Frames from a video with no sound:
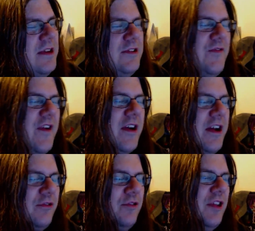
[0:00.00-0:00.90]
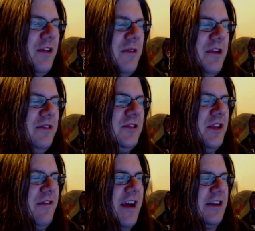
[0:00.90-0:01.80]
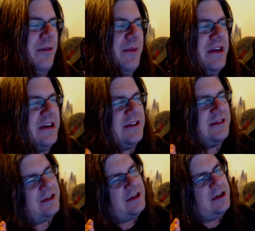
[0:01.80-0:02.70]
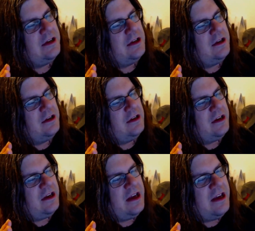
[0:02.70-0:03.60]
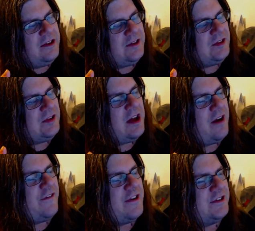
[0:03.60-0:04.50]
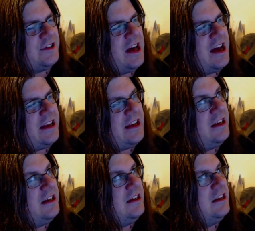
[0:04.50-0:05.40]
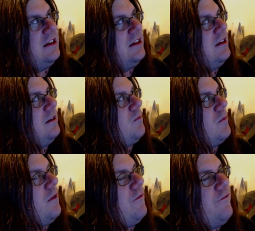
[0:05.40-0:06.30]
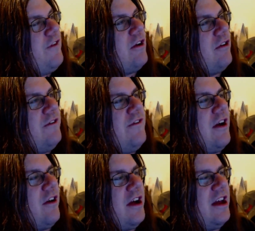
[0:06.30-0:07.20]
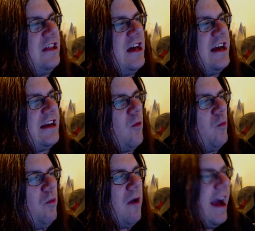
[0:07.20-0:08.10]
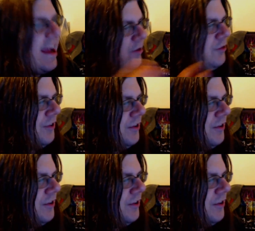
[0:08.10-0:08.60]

very interesting when you listen to Vector because his stuff is like very very like wild,